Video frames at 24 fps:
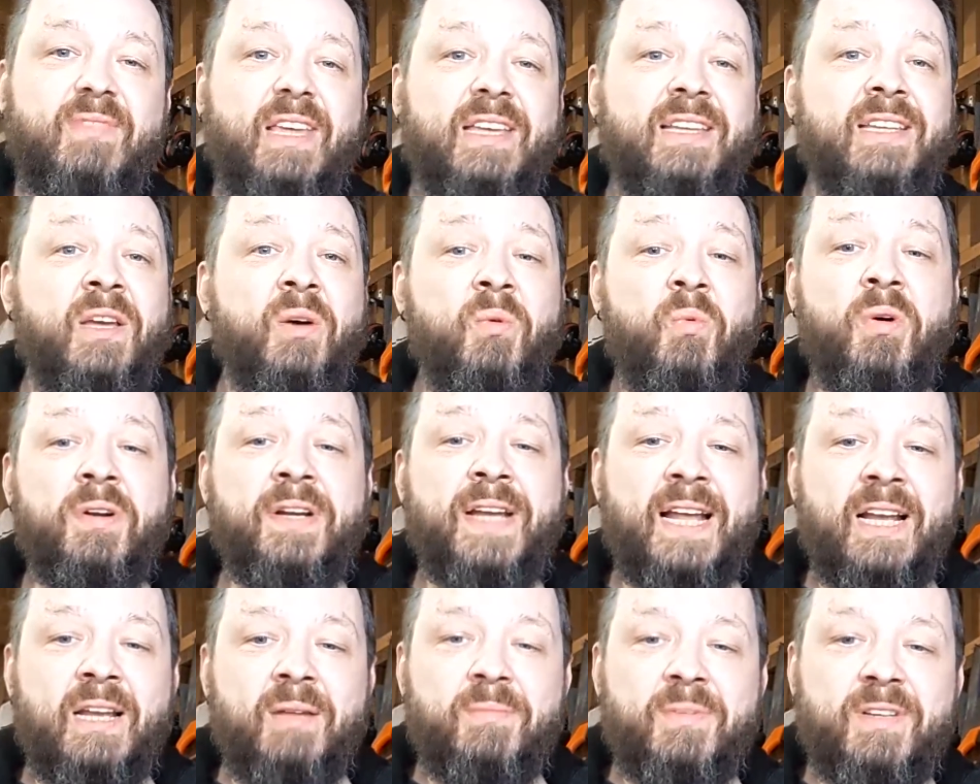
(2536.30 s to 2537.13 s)
Now, one
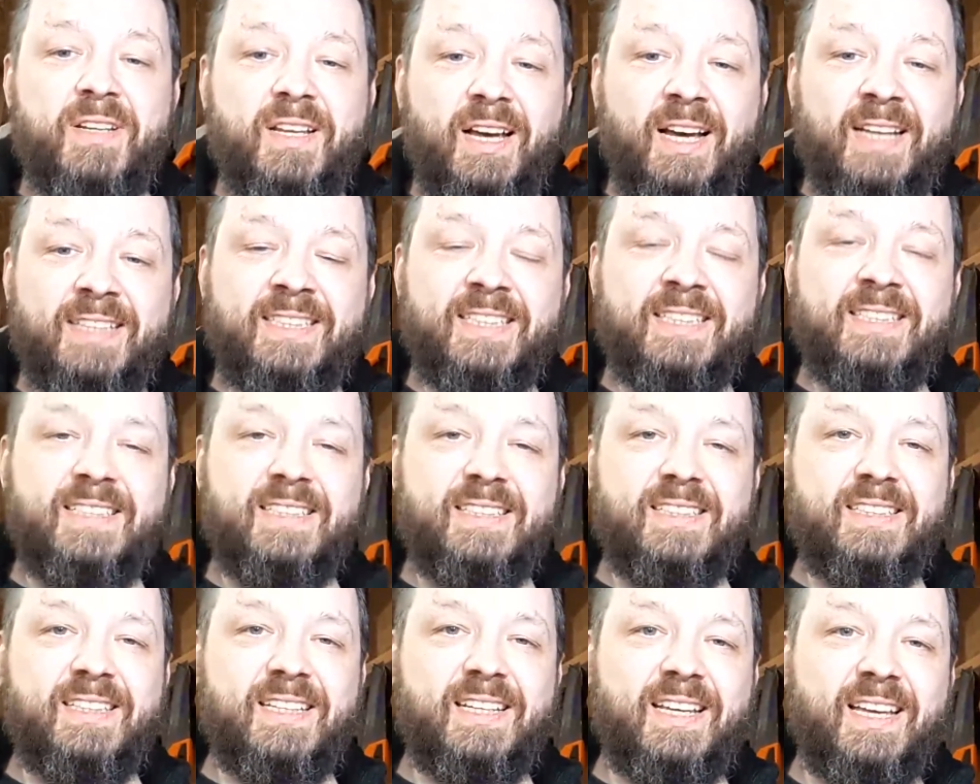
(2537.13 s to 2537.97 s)
element I
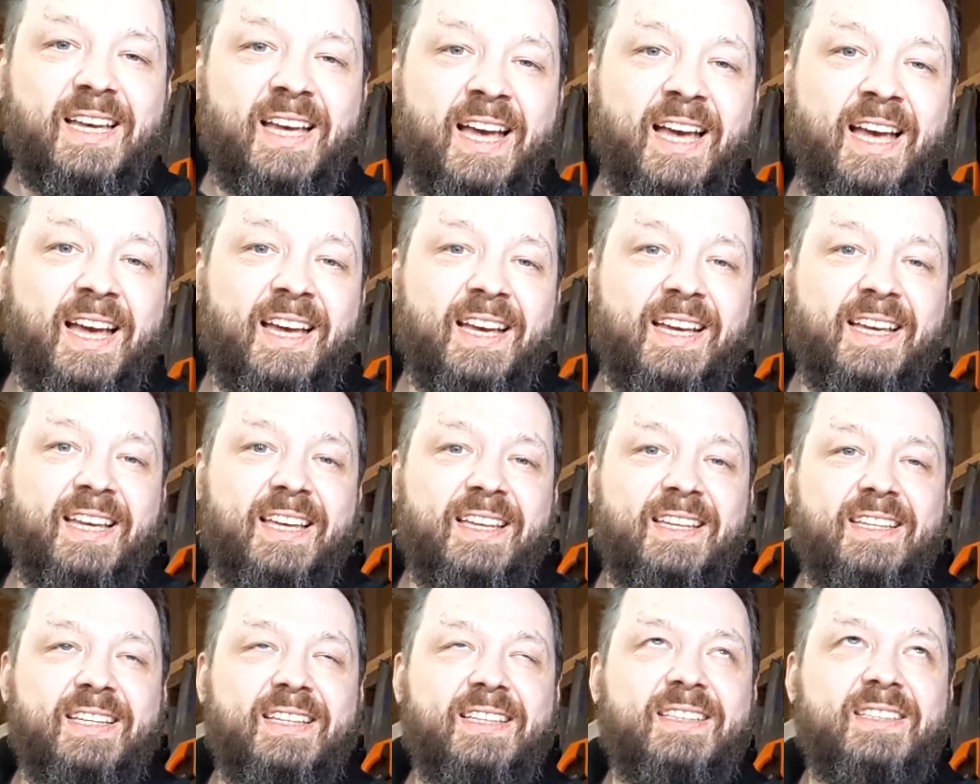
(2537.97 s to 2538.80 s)
didn't
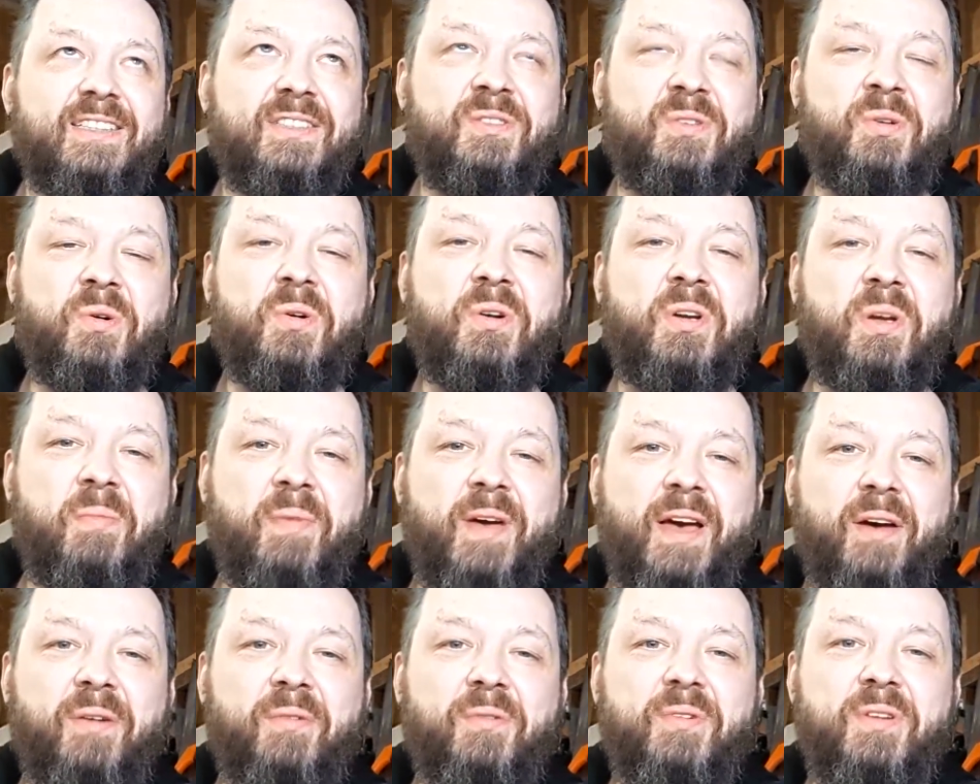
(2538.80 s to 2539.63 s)
talk
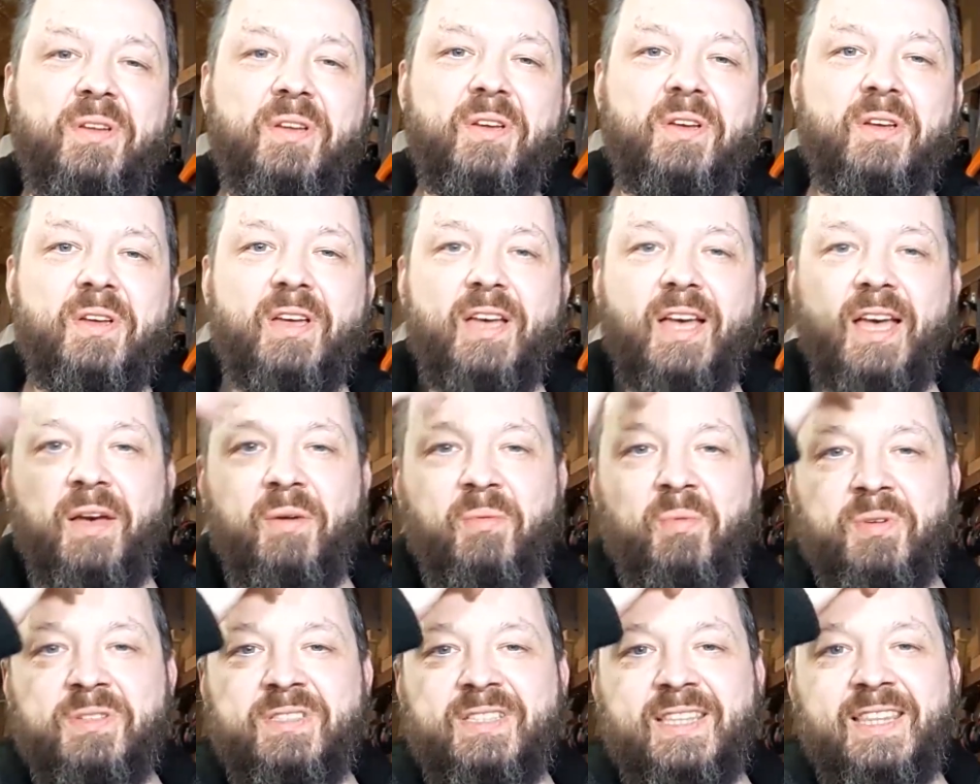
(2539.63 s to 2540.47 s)
about
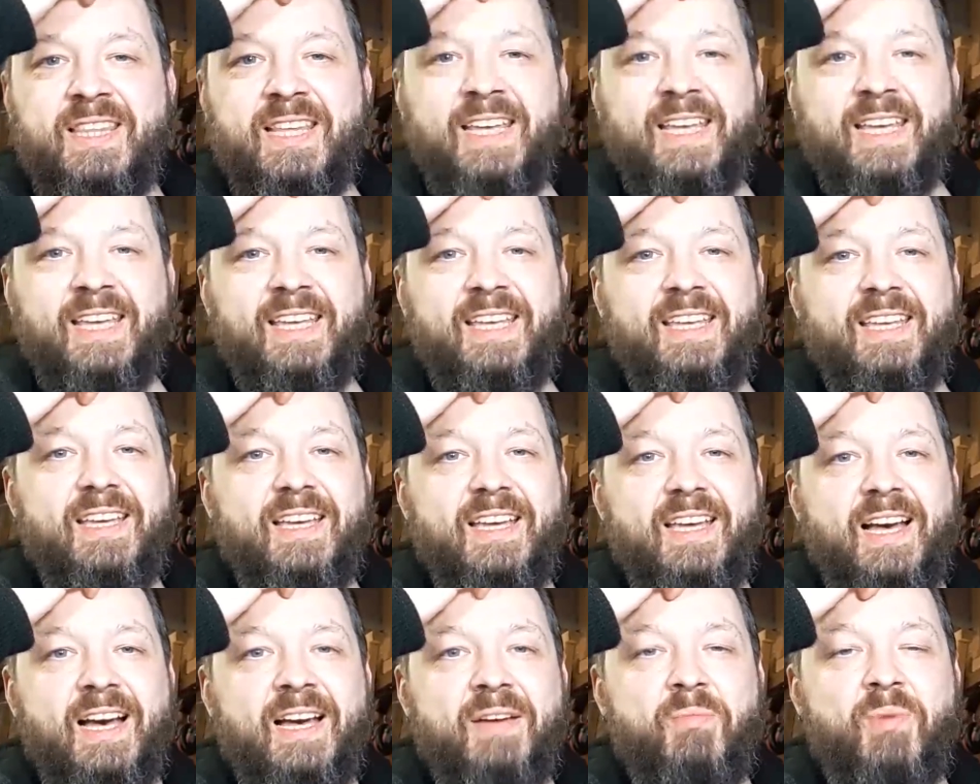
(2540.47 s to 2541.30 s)
was
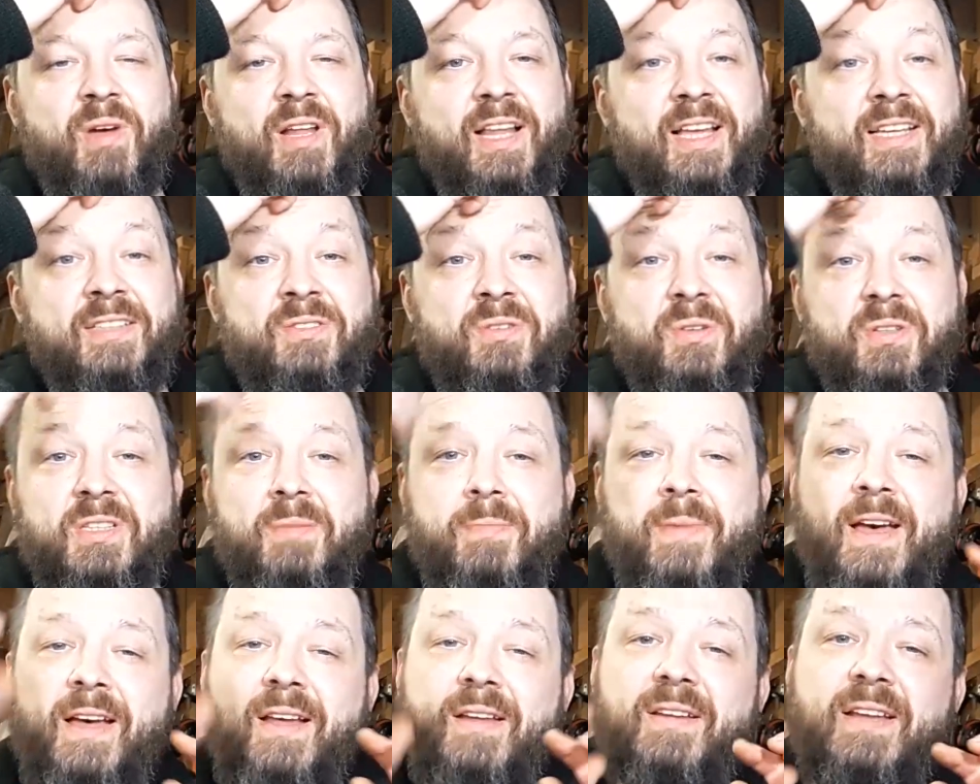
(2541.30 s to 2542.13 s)
I talked
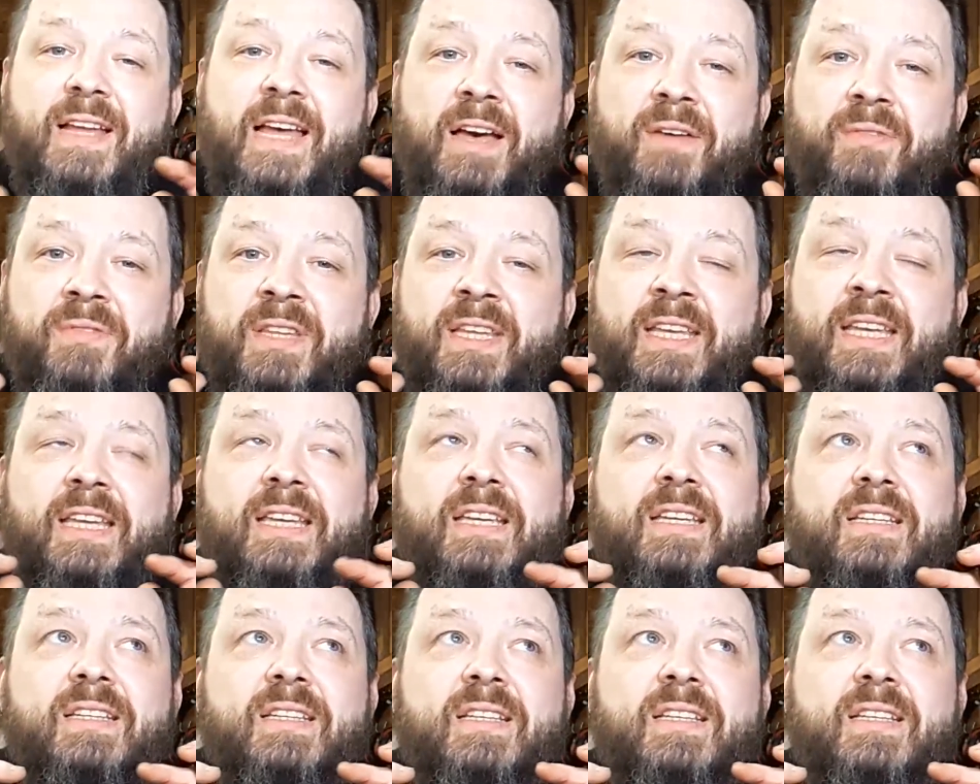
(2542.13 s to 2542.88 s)
about how the